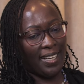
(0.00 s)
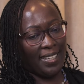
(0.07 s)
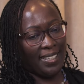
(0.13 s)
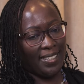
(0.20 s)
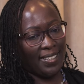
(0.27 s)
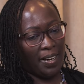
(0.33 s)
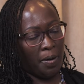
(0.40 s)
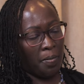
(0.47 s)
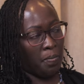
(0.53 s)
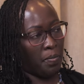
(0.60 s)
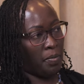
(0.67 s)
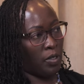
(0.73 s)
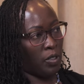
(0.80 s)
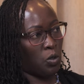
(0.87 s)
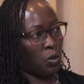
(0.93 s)
and
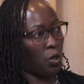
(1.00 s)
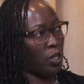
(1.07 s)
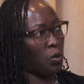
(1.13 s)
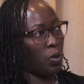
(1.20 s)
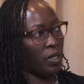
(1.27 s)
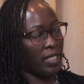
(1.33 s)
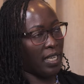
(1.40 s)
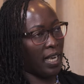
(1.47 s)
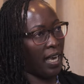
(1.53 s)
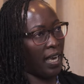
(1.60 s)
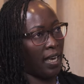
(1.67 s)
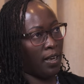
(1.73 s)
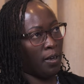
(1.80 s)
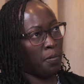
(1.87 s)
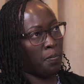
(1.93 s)
so it was
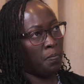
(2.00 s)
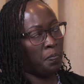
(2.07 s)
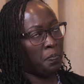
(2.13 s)
a